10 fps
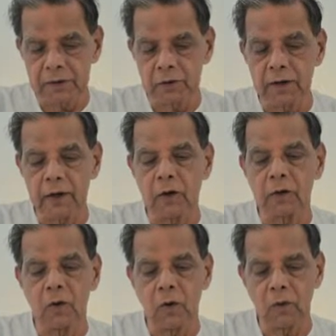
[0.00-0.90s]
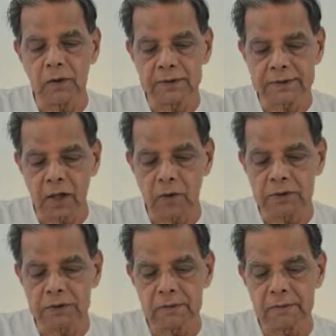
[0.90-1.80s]
So you have got horde of
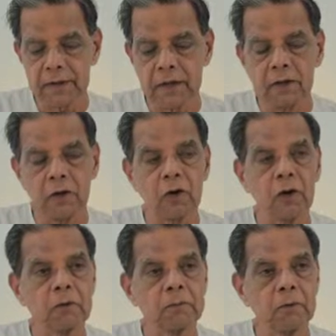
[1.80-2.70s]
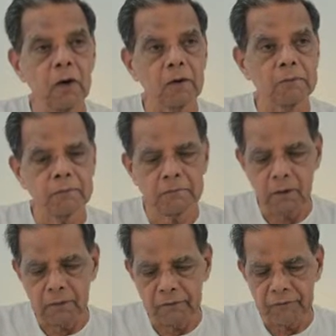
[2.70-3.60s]
sounds, you have got mob of,
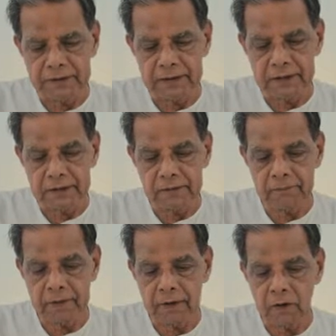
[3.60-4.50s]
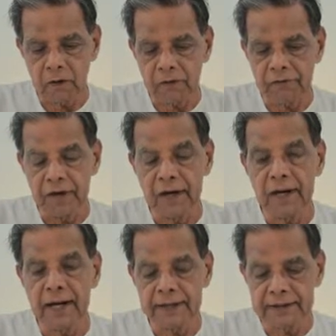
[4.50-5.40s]
mob of vision, you got
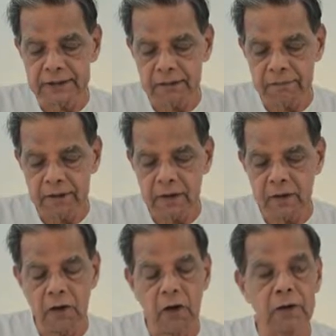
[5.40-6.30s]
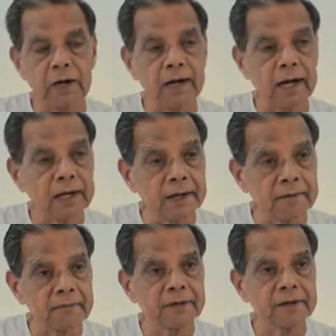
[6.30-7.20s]
feelings, you have got a
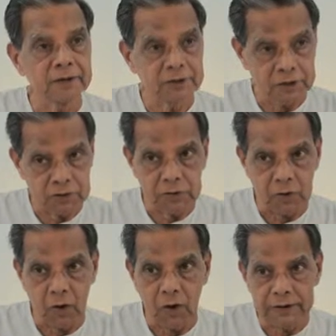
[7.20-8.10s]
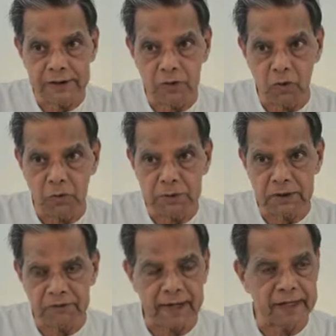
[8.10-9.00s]
rally. So all these
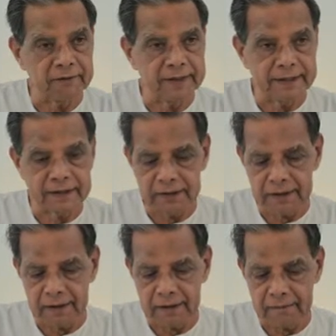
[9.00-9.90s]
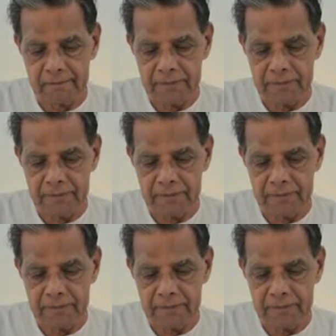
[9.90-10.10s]
groups of activities are there.